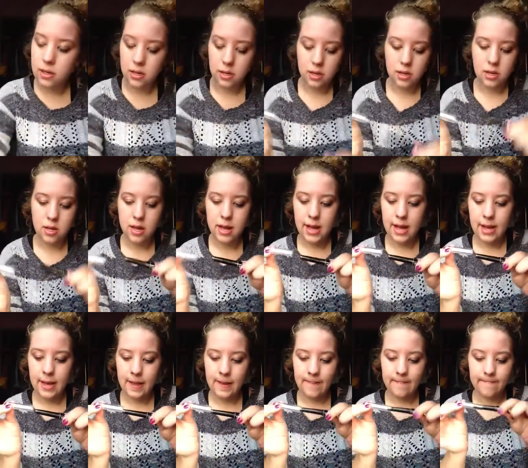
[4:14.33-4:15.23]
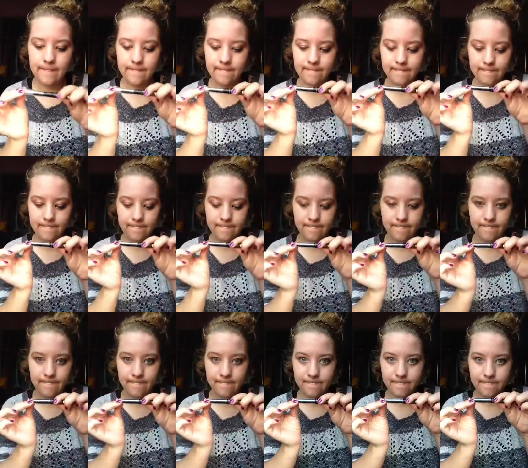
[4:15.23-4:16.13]

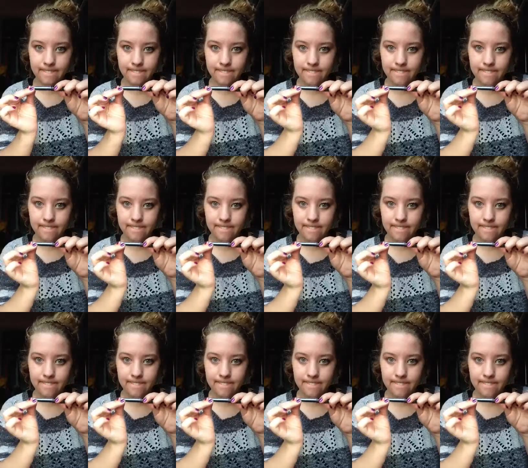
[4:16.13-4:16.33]
Nobody speaks.